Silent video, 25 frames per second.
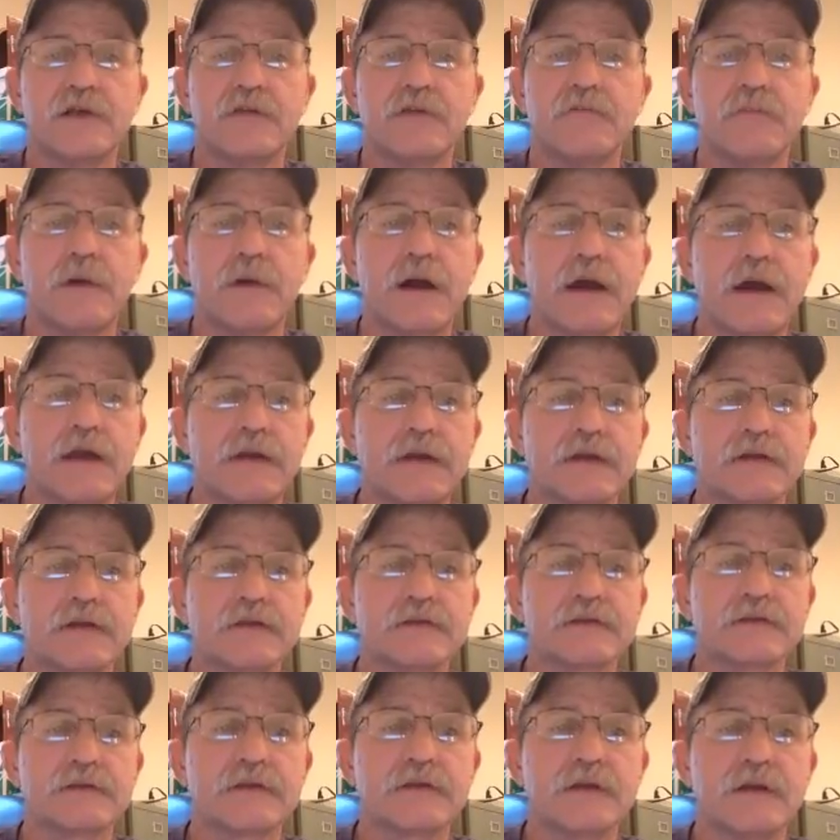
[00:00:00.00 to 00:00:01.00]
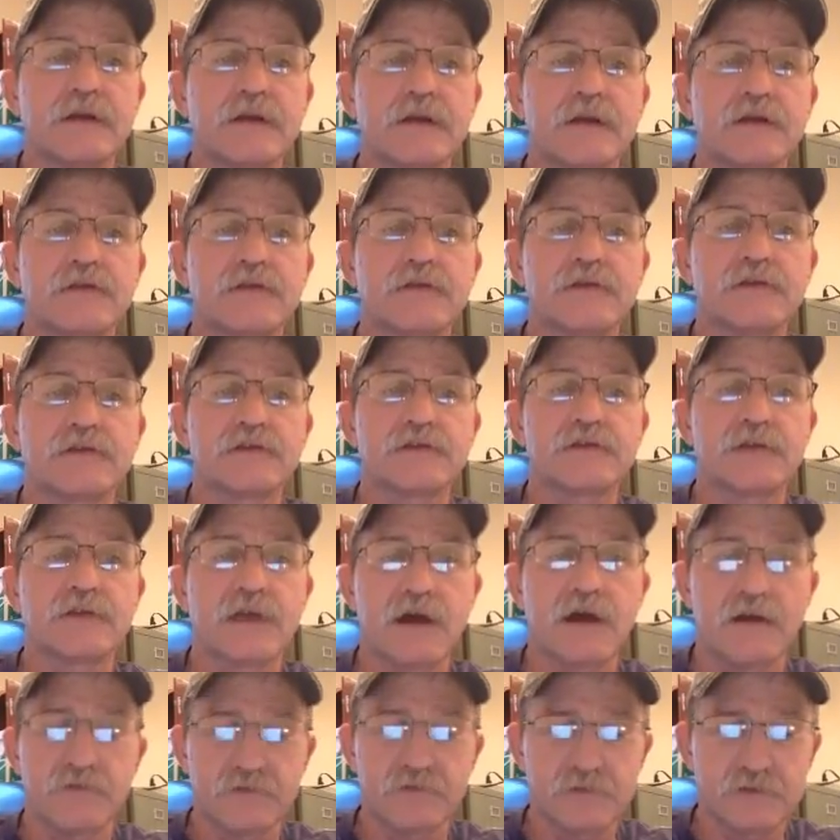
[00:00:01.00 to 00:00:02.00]
minus the
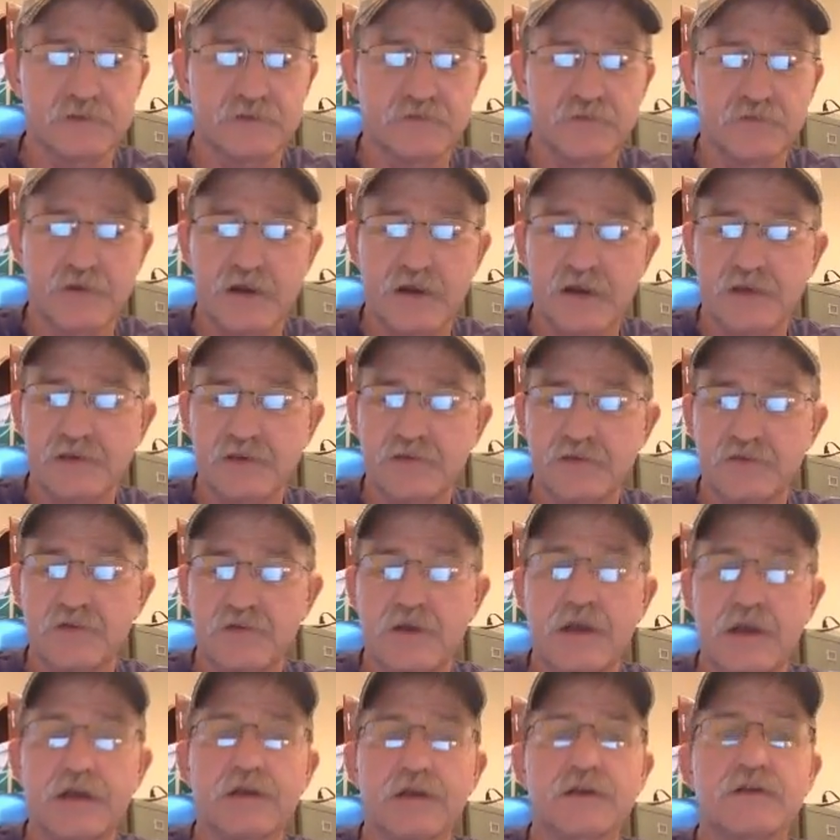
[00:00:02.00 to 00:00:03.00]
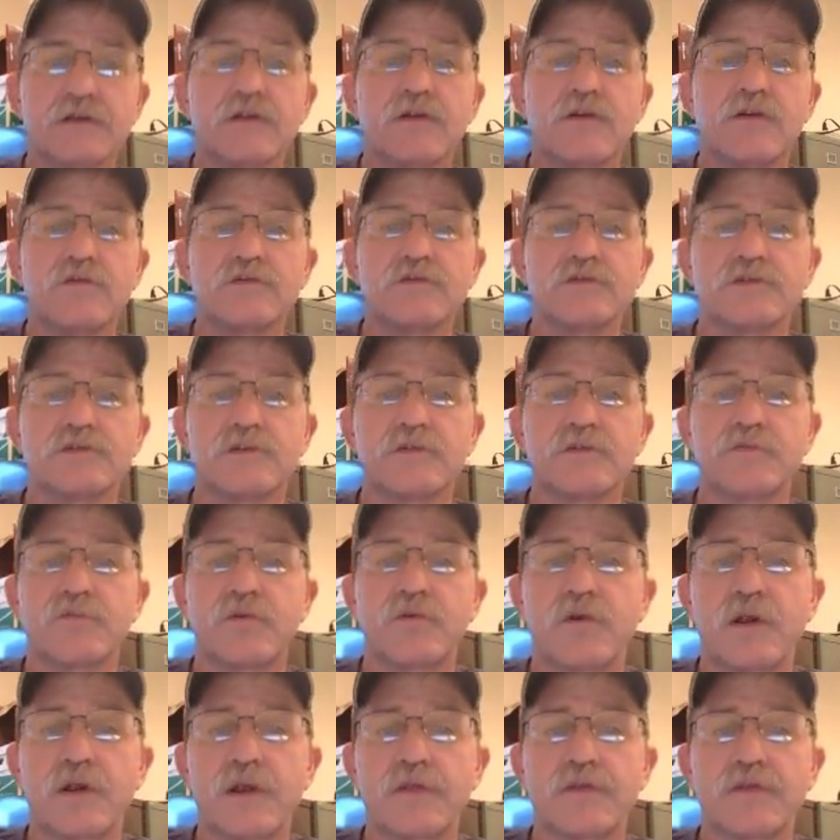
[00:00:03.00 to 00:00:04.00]
salvage value and close the
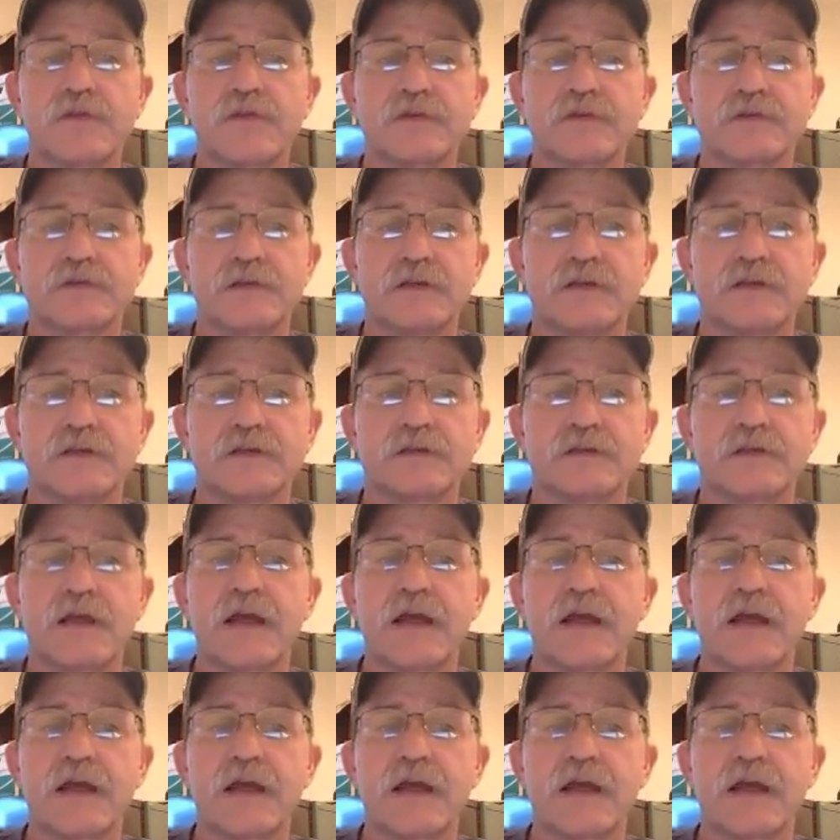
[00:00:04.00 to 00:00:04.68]
parentheses.